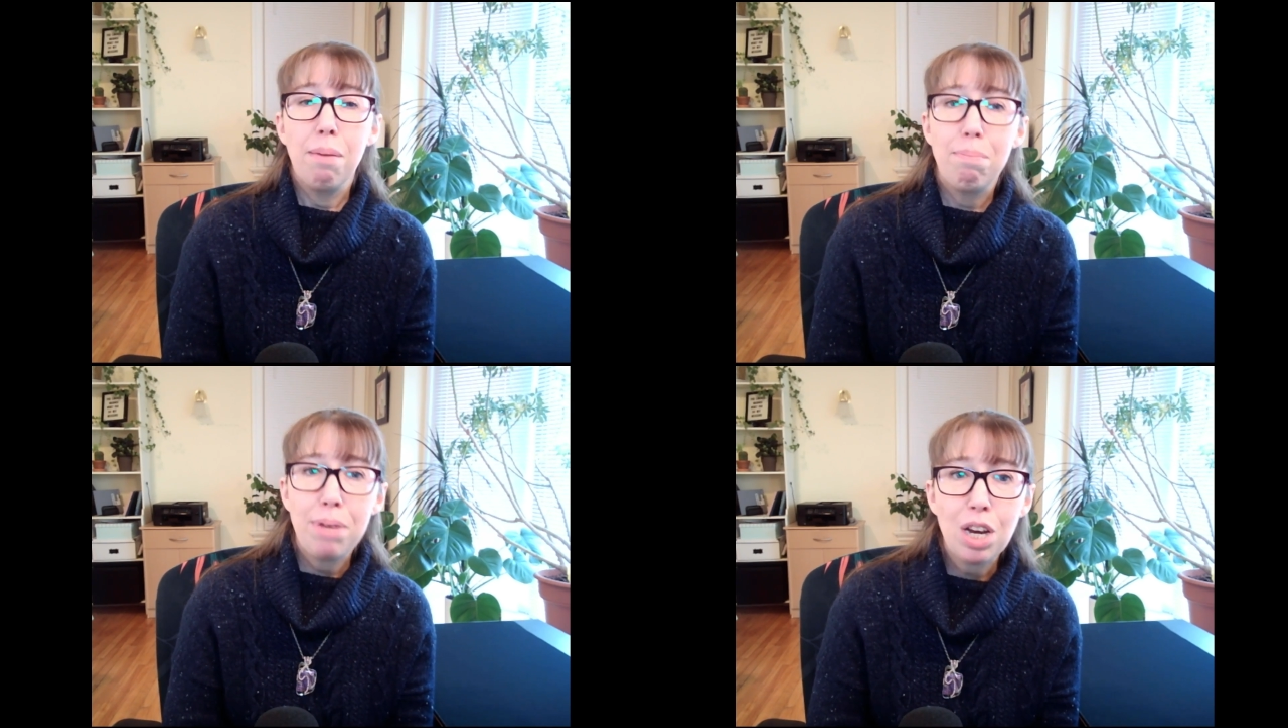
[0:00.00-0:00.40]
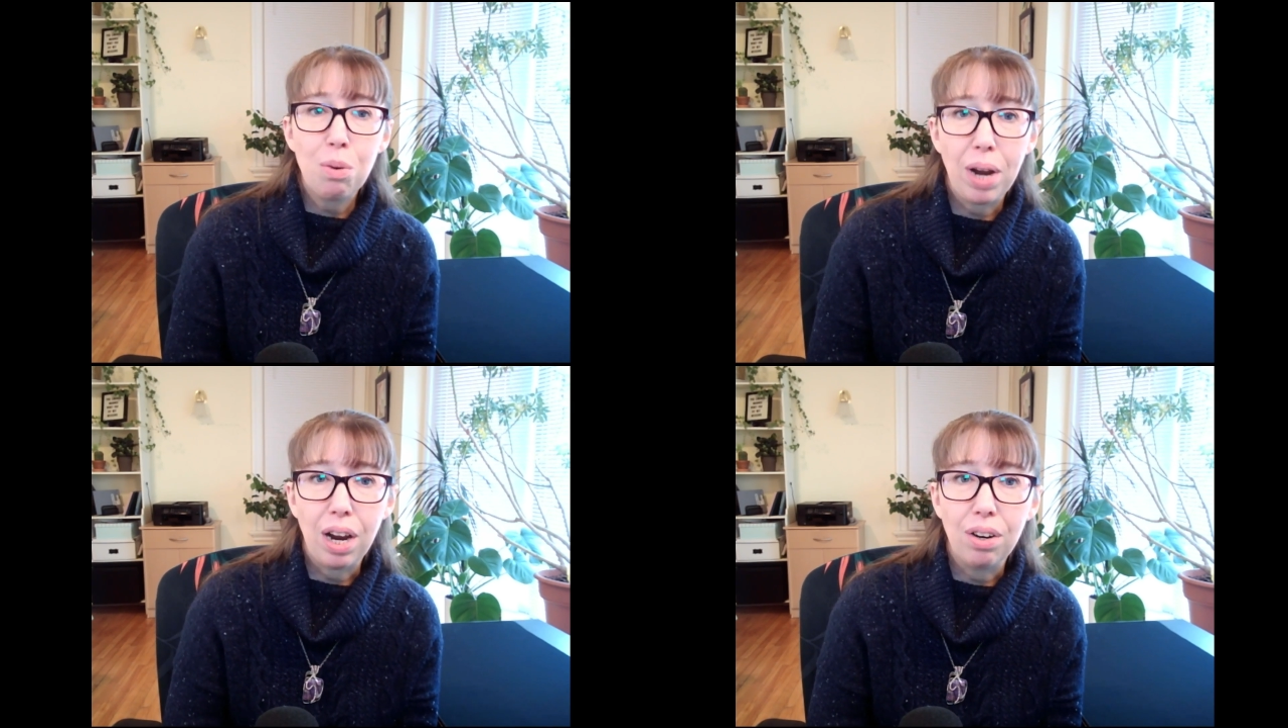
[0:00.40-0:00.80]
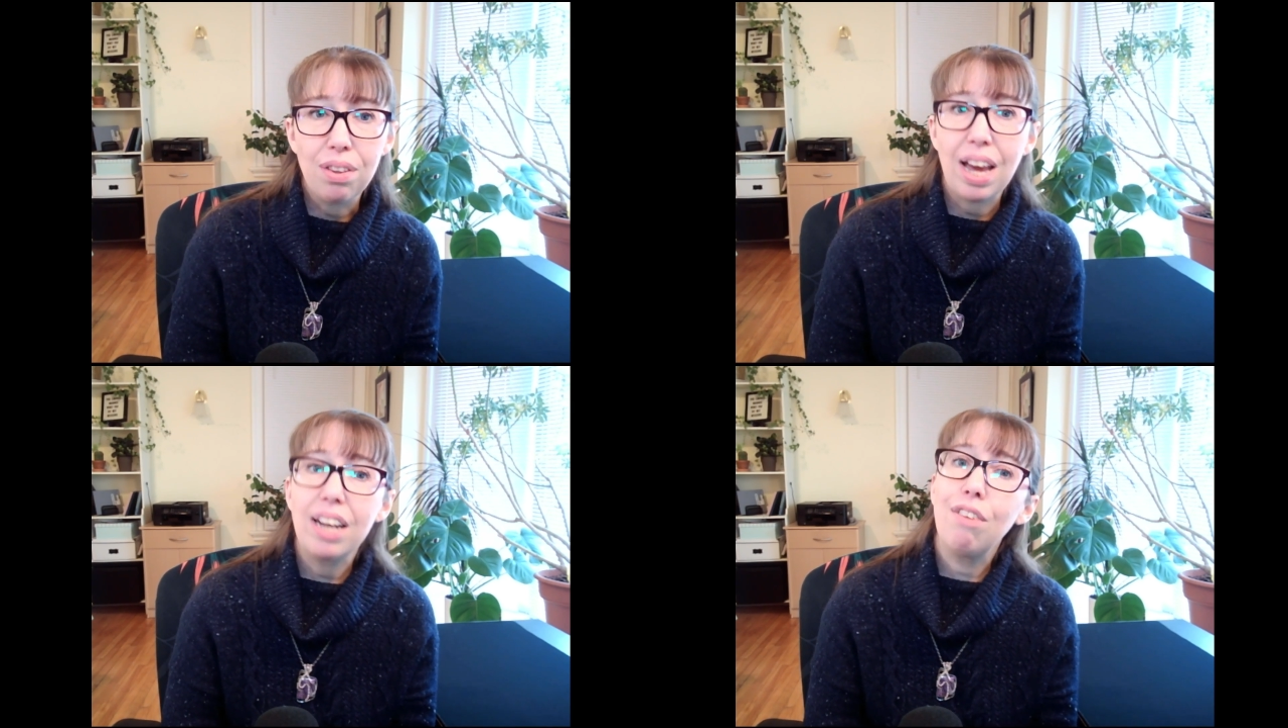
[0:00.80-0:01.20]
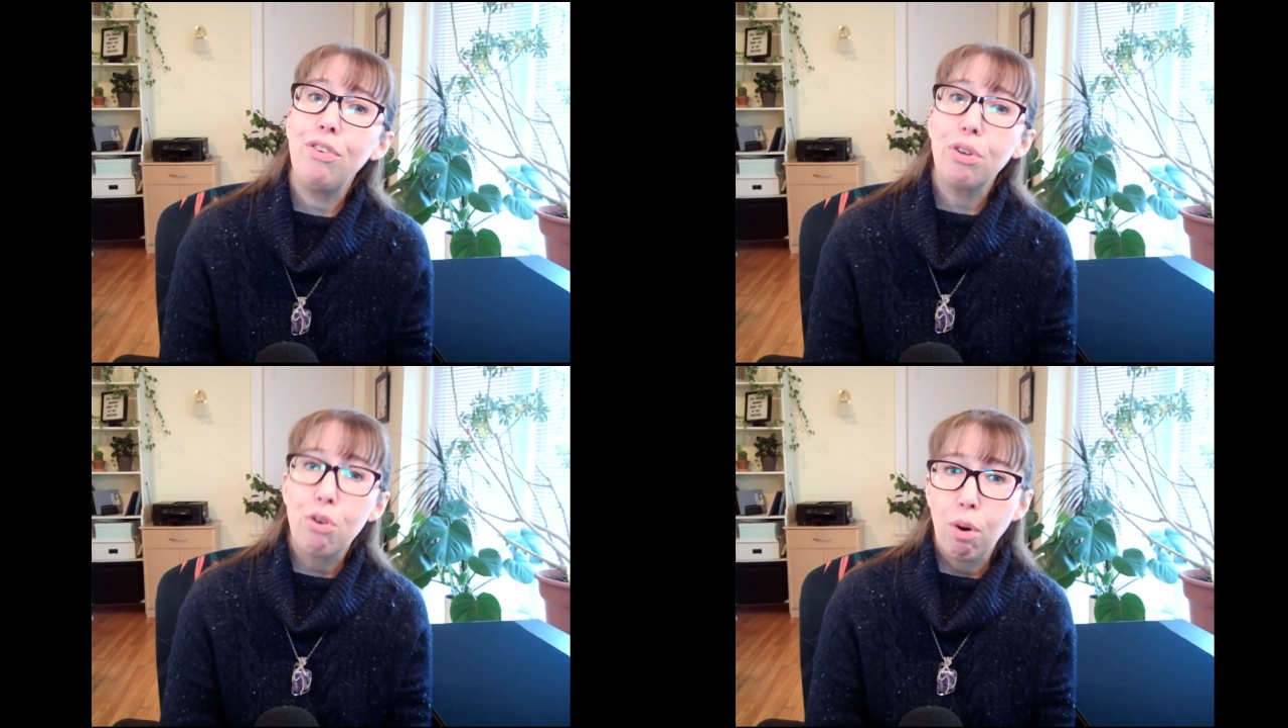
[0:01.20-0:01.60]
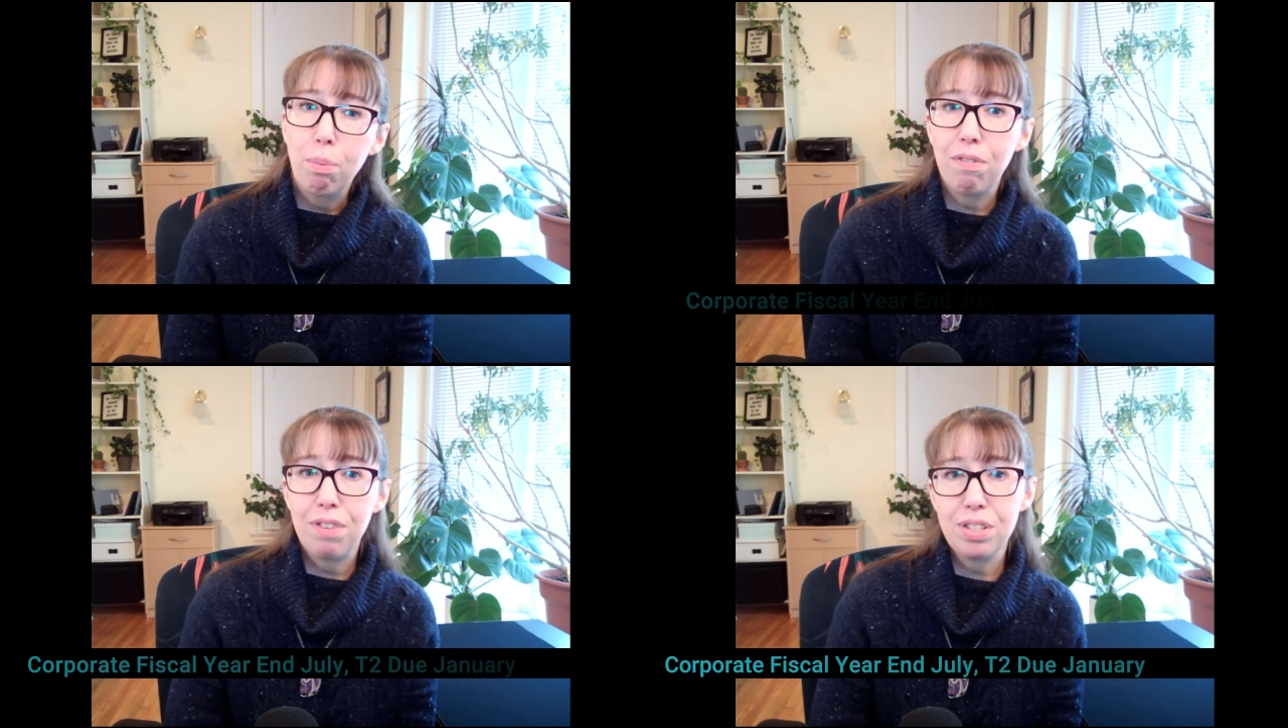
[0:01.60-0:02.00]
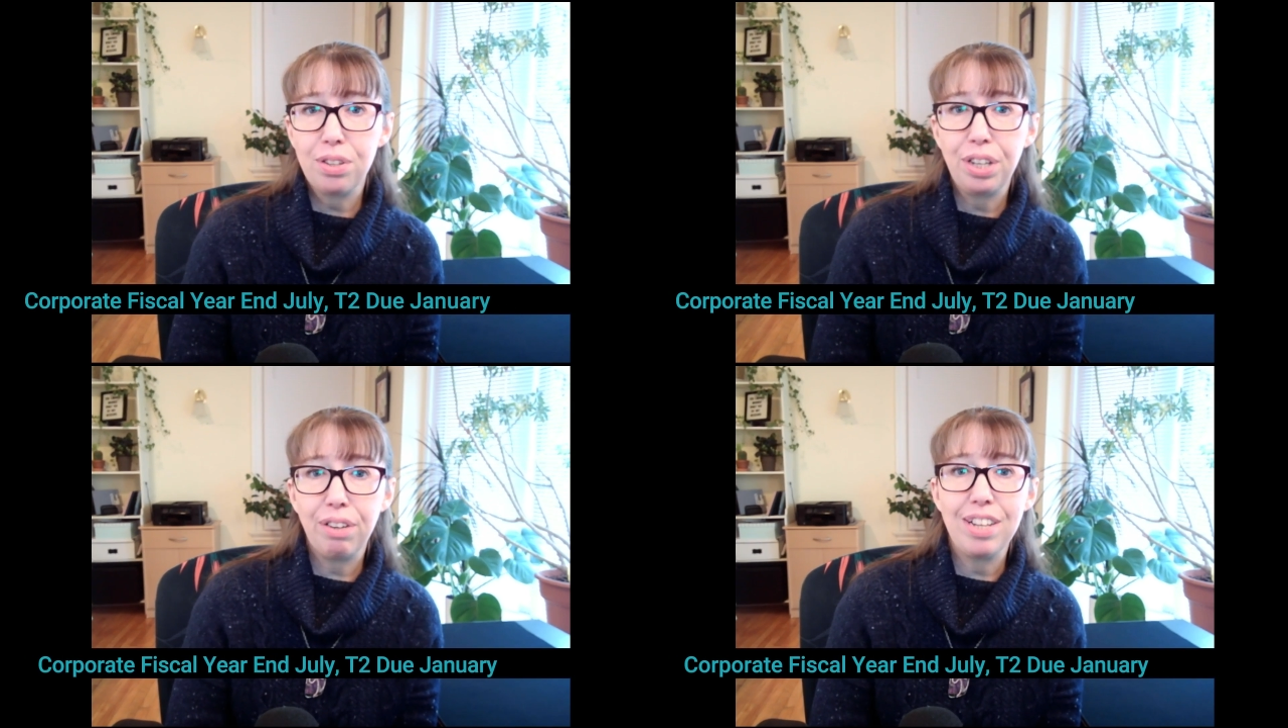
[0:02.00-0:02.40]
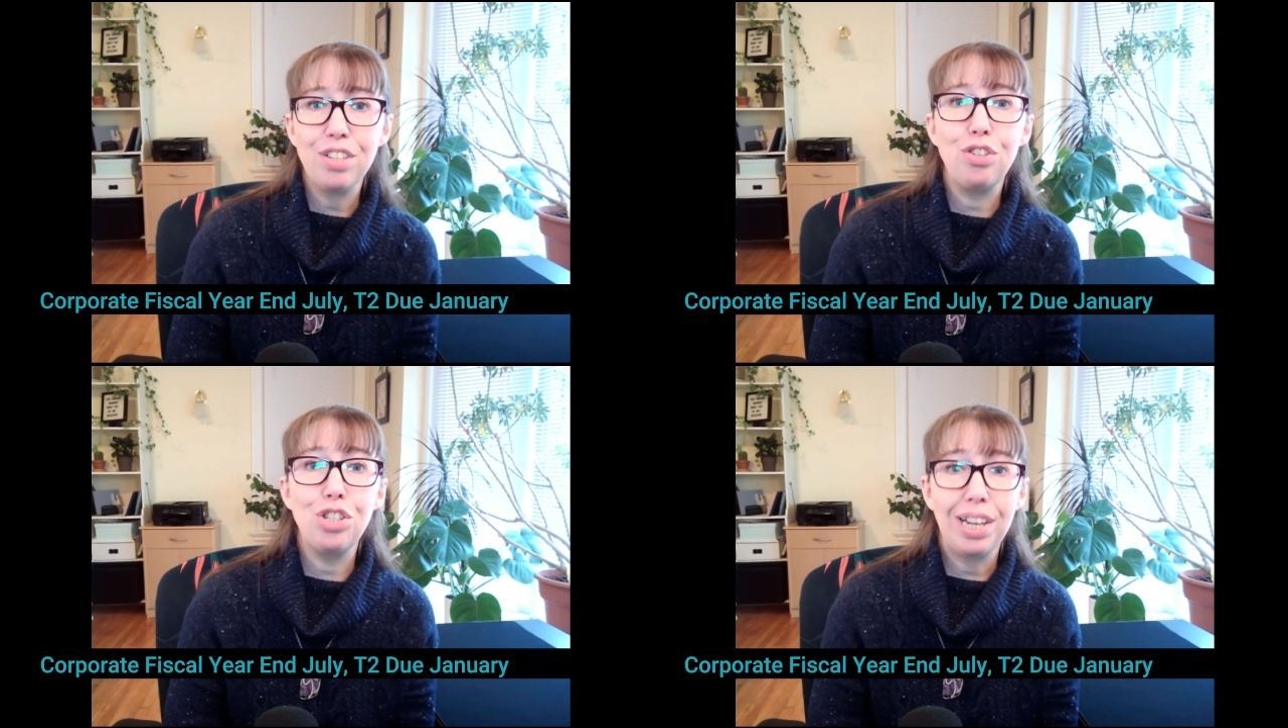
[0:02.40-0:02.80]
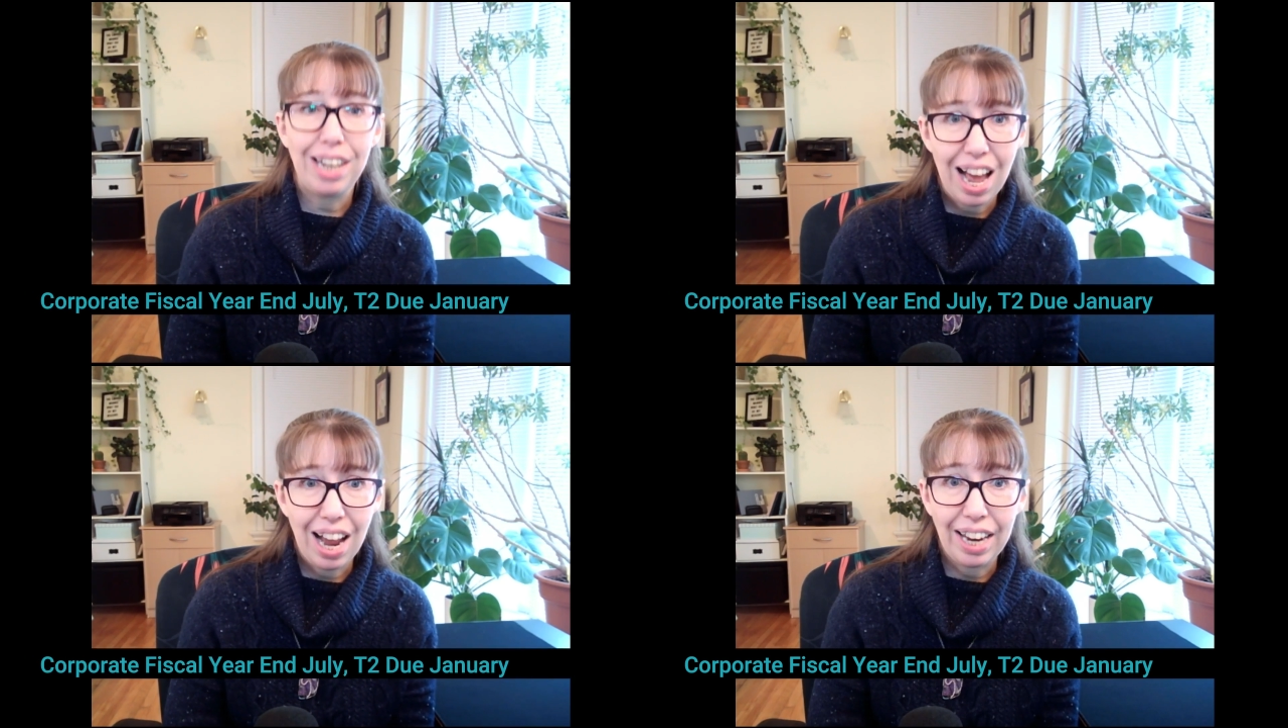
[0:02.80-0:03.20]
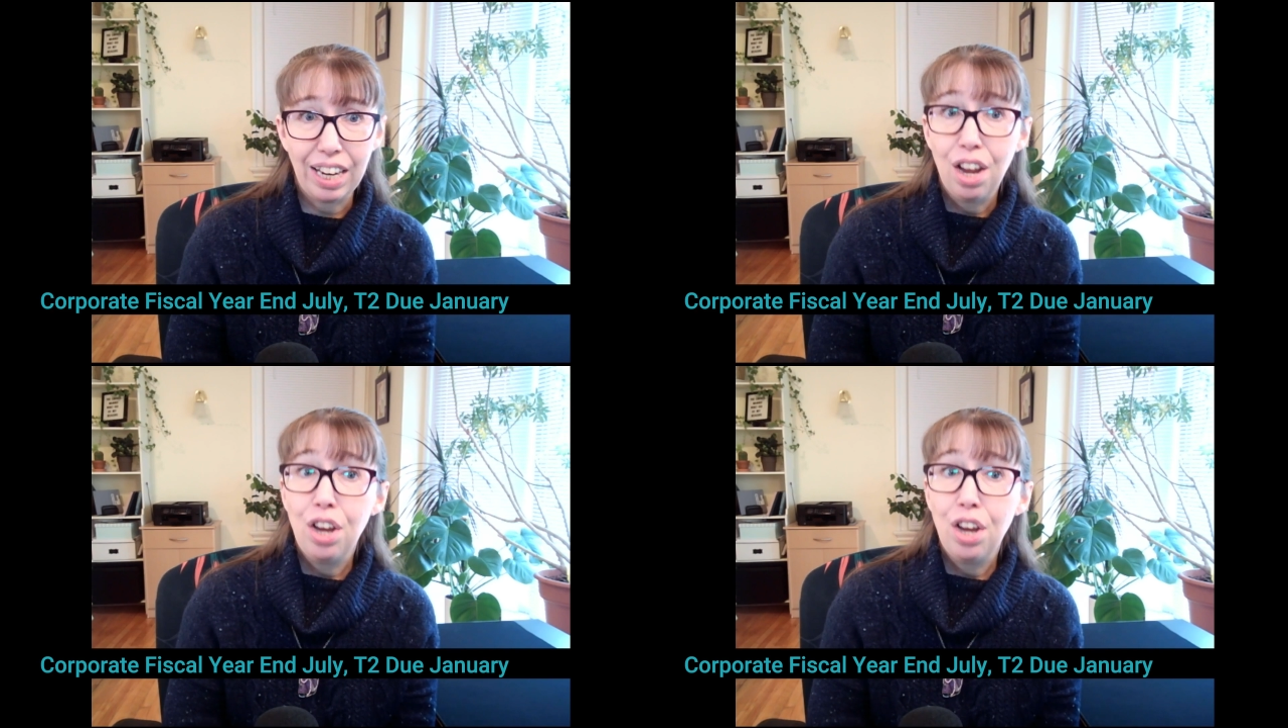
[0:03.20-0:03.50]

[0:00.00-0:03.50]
be aware that if your corporate fiscal year end is July,